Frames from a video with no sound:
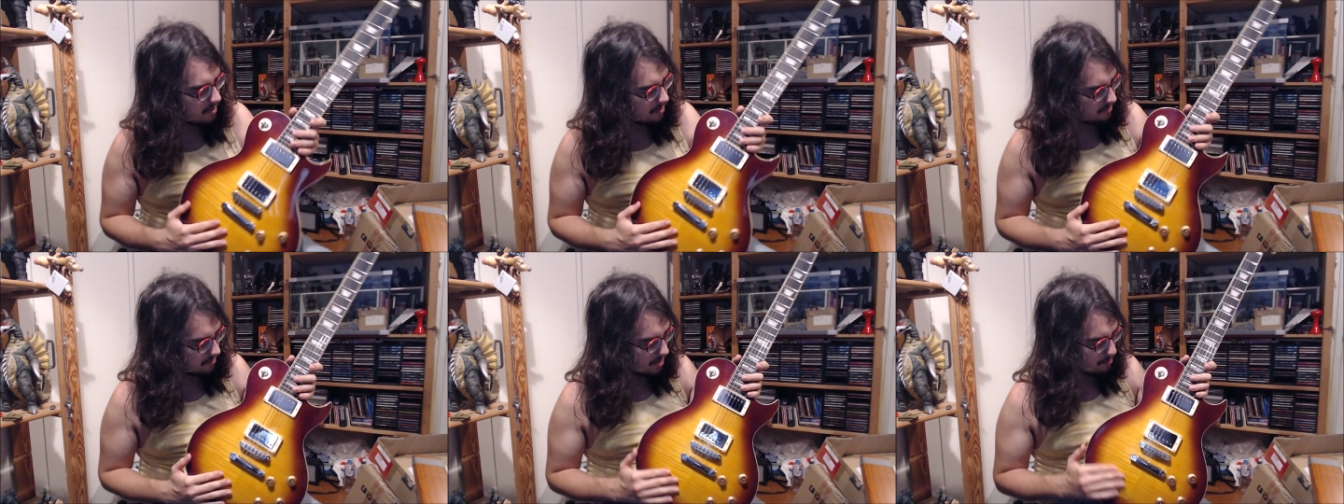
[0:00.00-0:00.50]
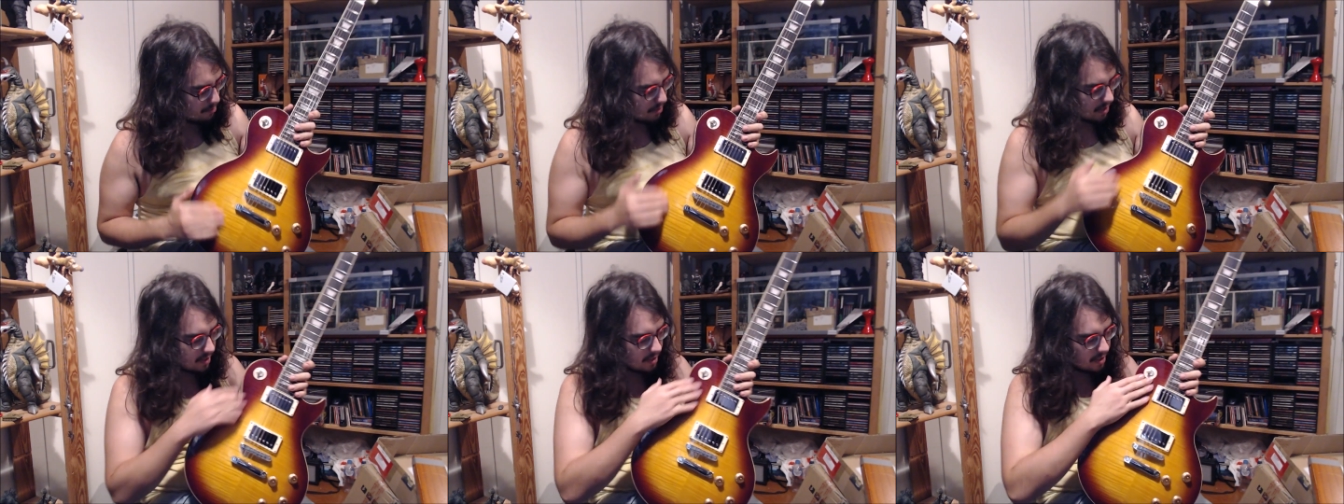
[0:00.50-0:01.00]
So I keep
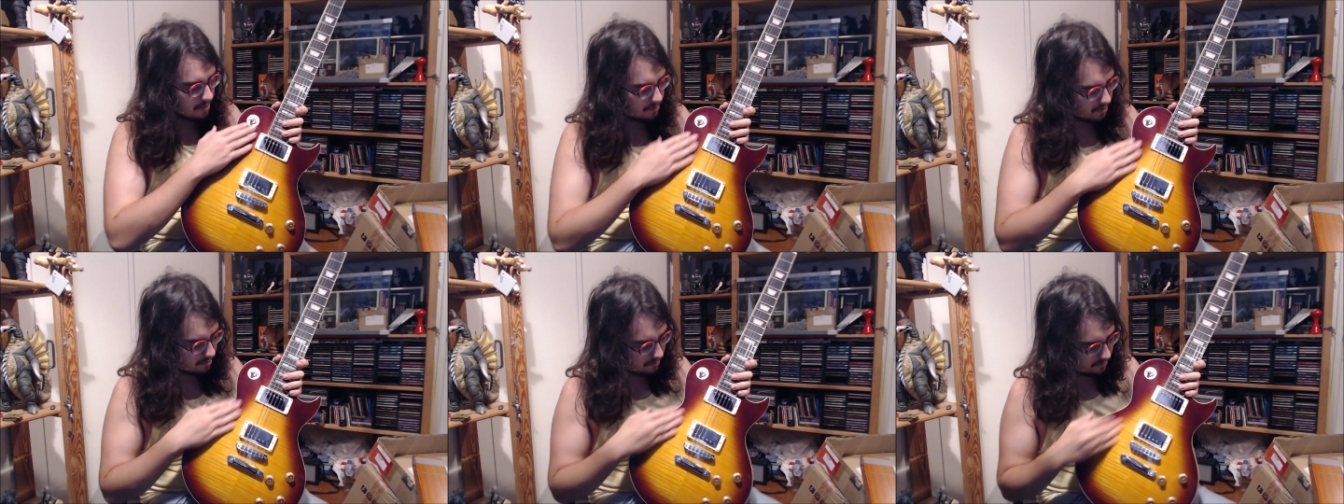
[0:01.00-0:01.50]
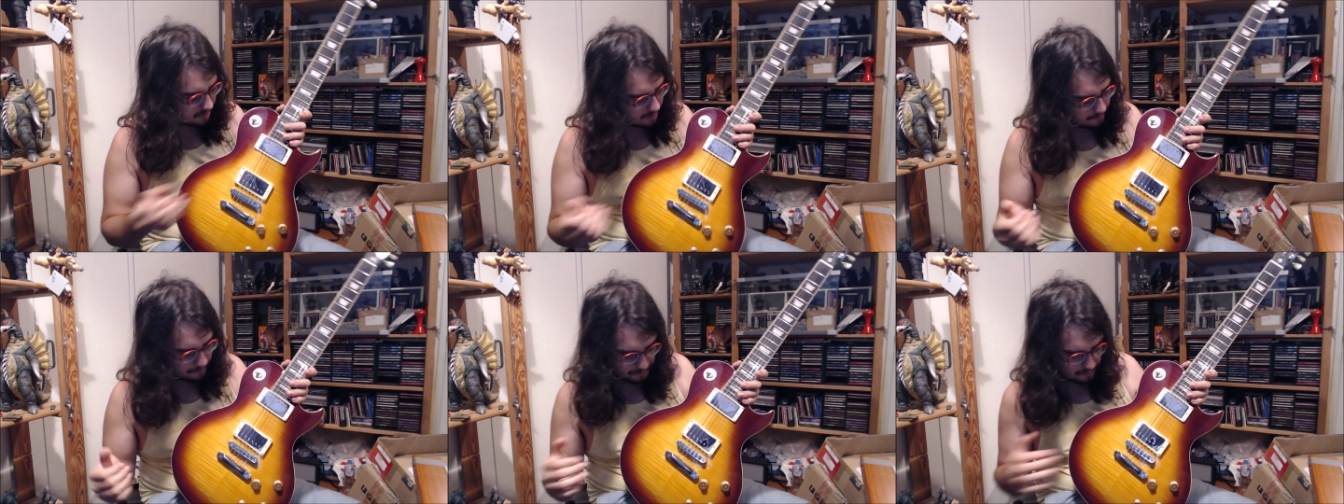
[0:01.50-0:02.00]
bringing it up because
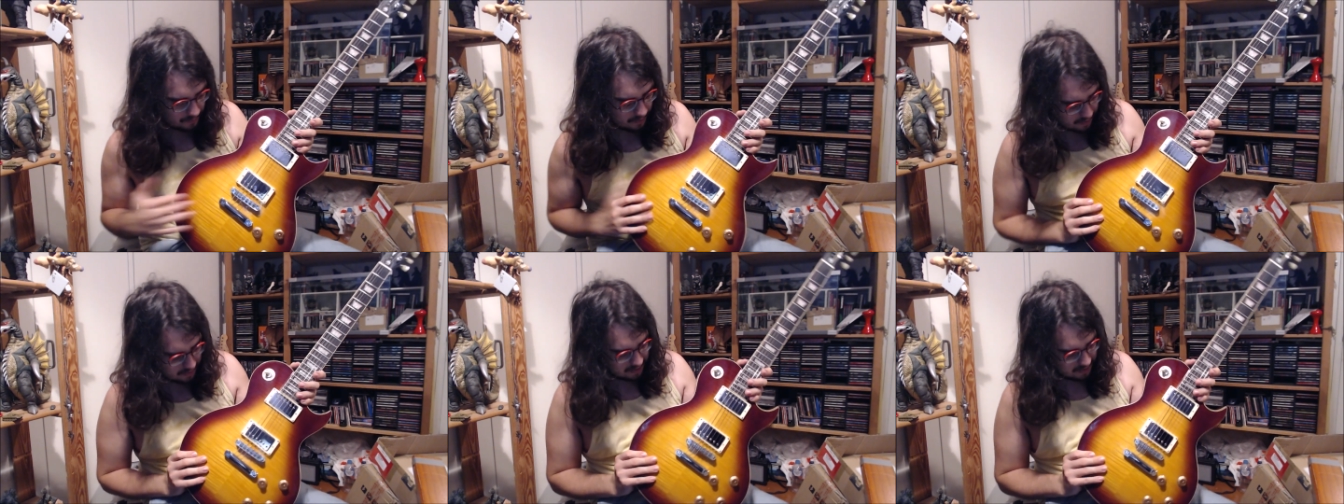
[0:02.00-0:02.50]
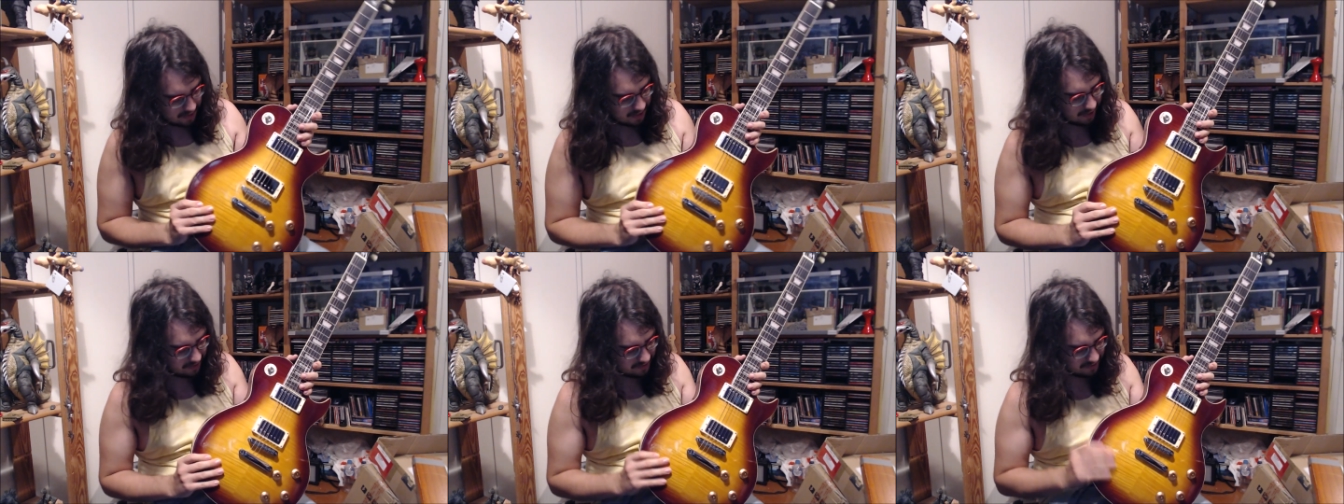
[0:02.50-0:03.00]

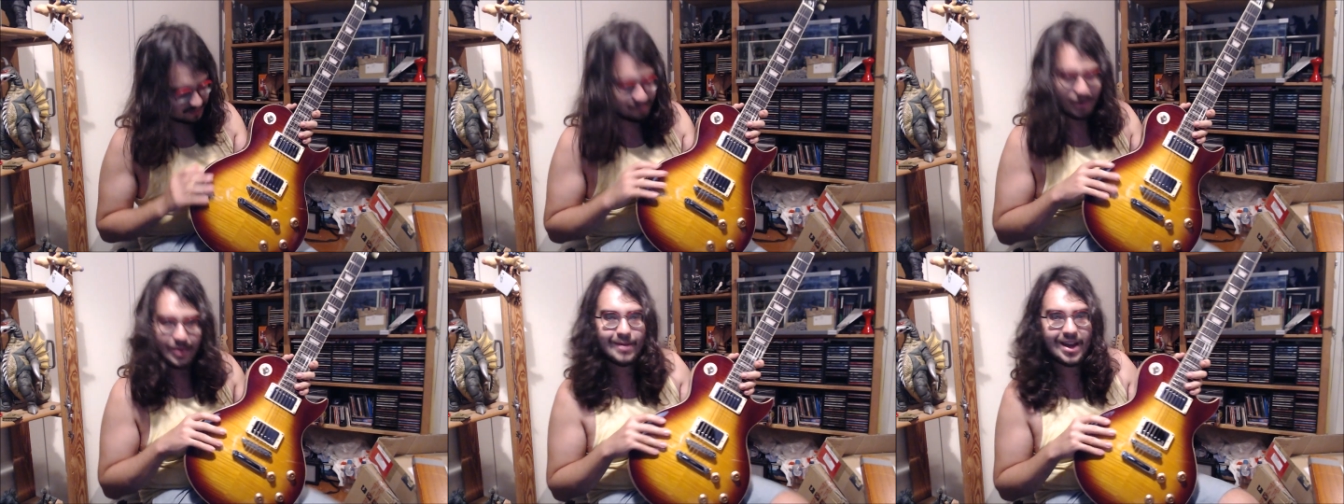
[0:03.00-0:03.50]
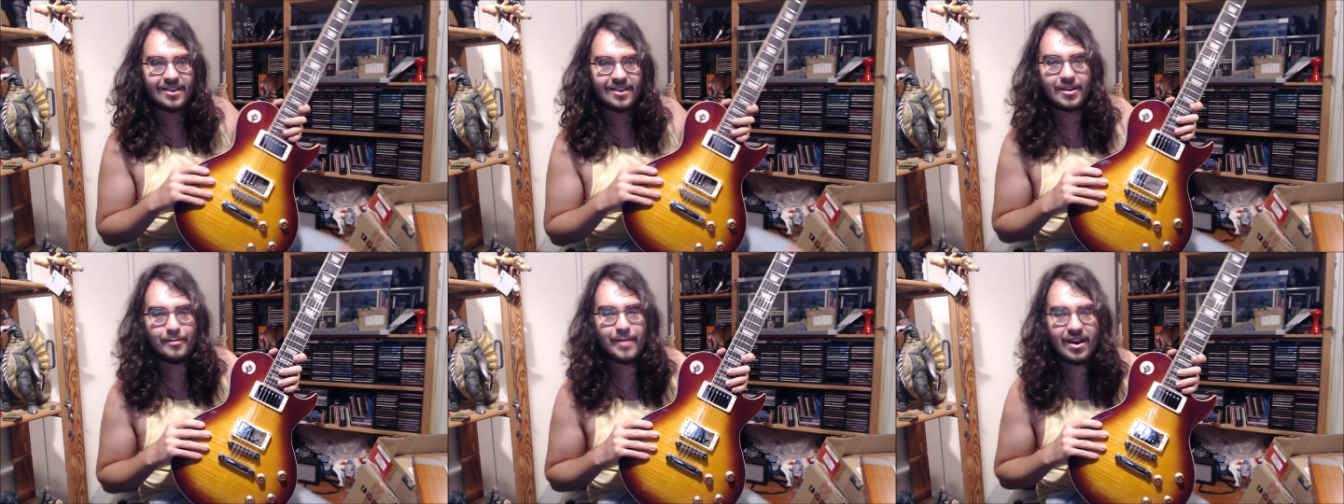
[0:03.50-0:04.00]
it's just my main
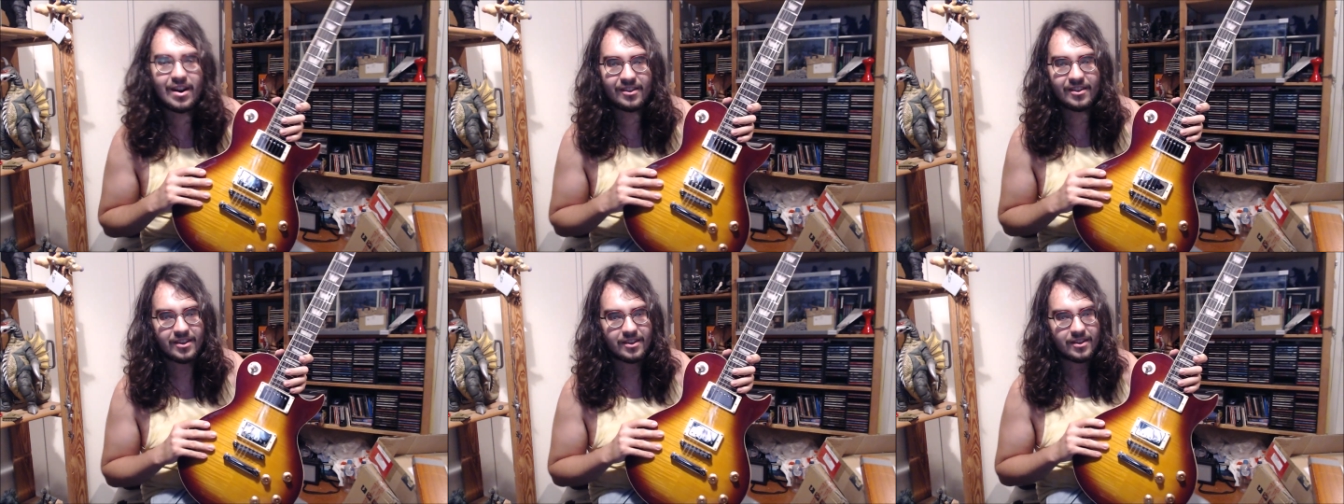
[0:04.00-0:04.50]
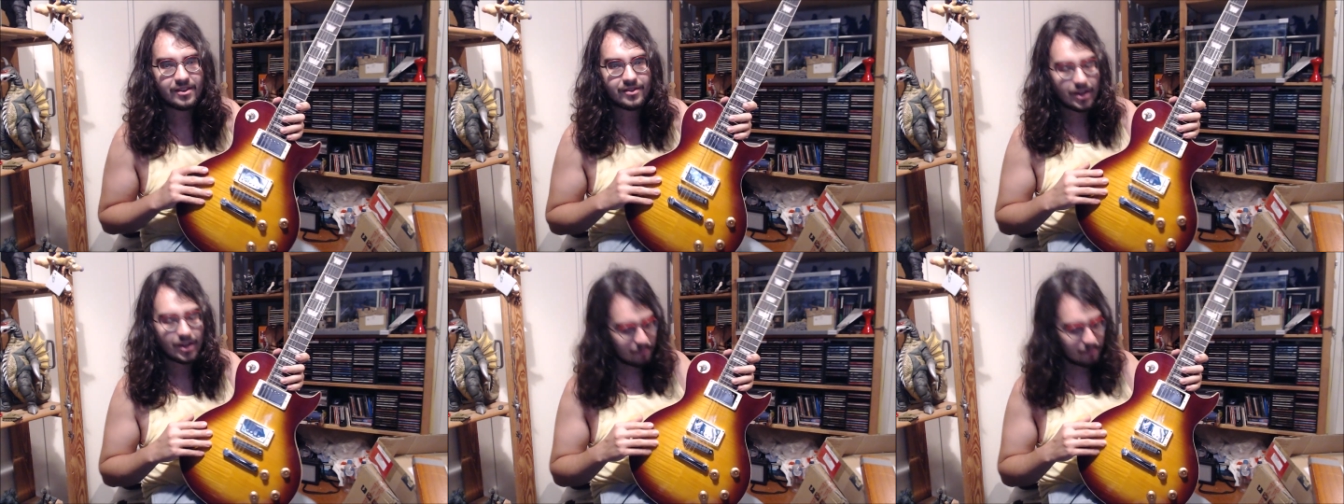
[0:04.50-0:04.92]
comparison to this thing.